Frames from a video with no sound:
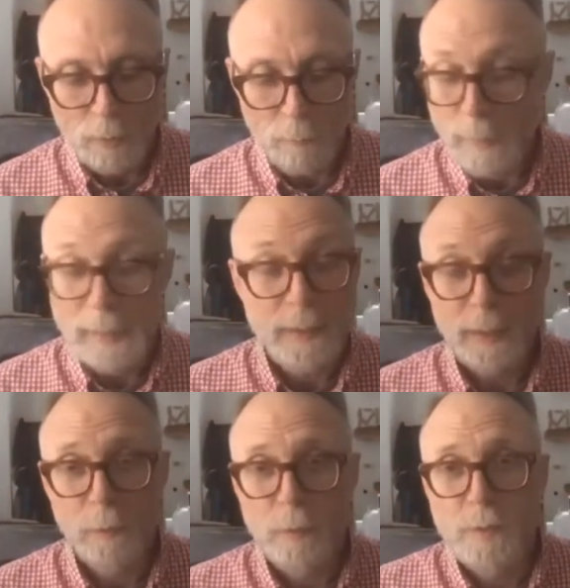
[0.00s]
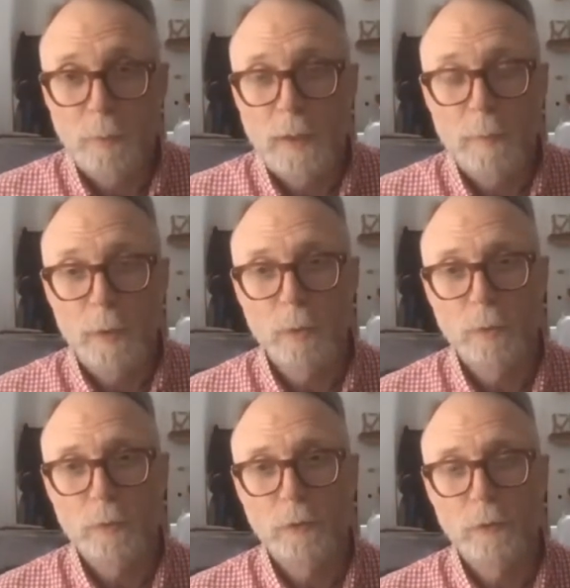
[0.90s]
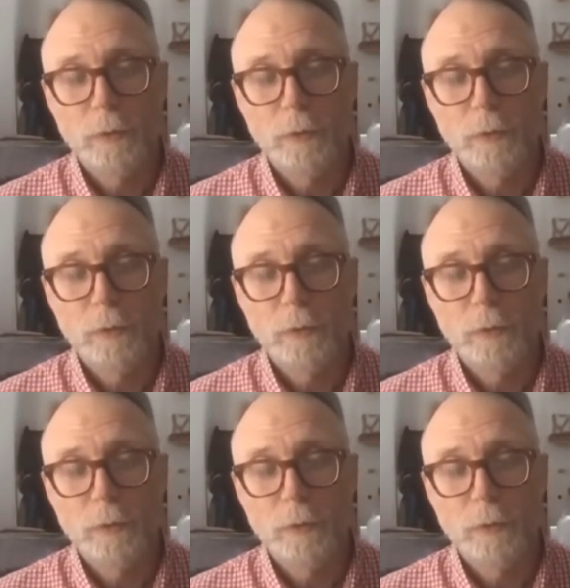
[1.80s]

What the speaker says: Mayday was a rebuild.